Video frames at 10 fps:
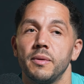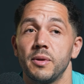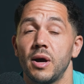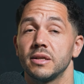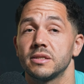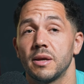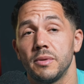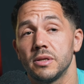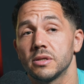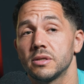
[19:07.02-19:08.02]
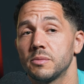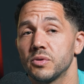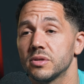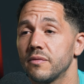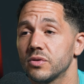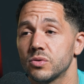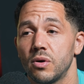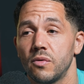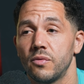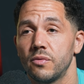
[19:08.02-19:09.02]
me behind, sent me to prison for
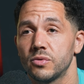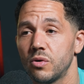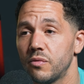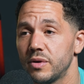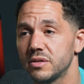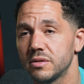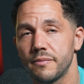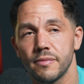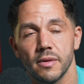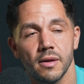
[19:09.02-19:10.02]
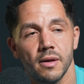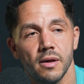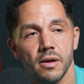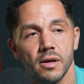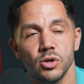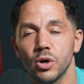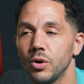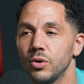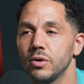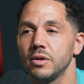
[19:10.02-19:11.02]
12 weeks. You
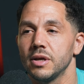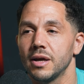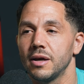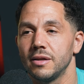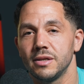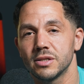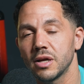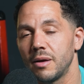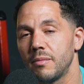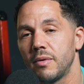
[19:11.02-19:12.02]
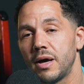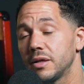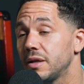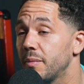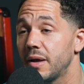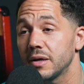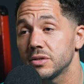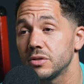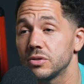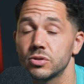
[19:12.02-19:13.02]
go, you get, this time I hadn't had my
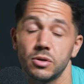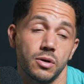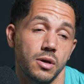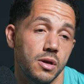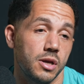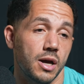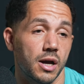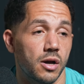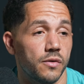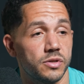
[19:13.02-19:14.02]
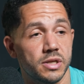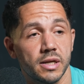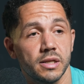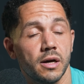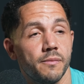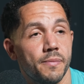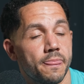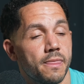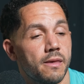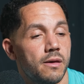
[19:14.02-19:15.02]
accident, so you're handcuffed, you're taken down,
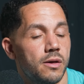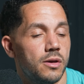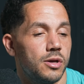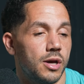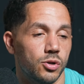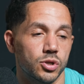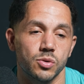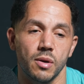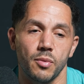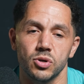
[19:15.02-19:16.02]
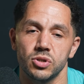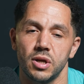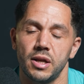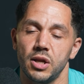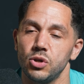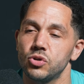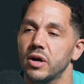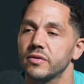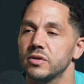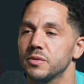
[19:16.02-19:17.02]
you get on a sweatbox, and then you
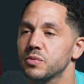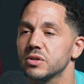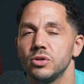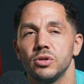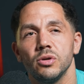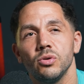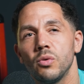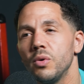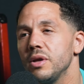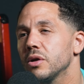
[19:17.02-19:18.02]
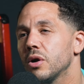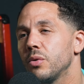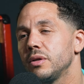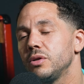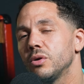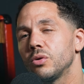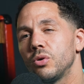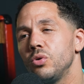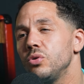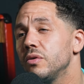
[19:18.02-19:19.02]
drive to the prison. You don't know where you're going. You don't
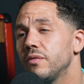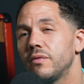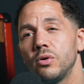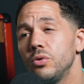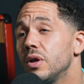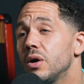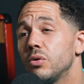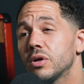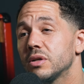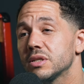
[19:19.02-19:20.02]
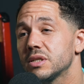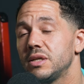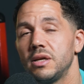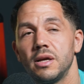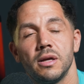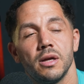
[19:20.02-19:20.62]
know who the hell you're going to see,